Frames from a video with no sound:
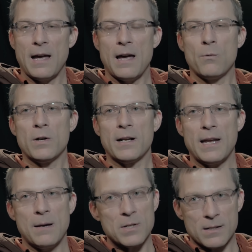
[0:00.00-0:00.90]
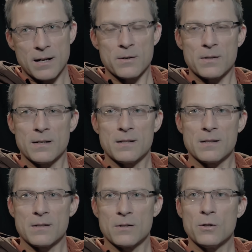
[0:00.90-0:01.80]
And what a game designer thinks
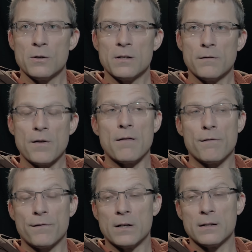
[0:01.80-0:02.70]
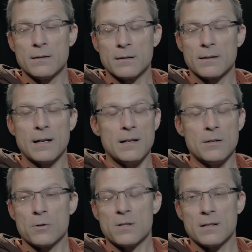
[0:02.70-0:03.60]
is intuitive and fun and
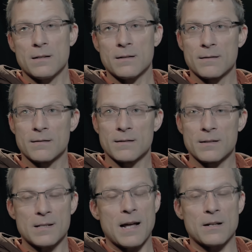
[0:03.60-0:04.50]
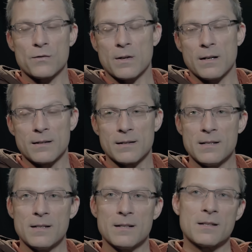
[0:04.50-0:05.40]
interesting and satisfying
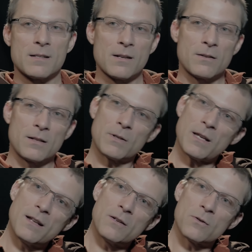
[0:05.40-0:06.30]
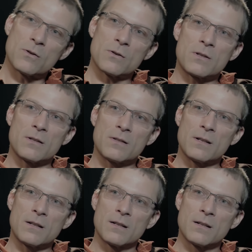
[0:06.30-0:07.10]
isn't necessarily what the end user is going to think.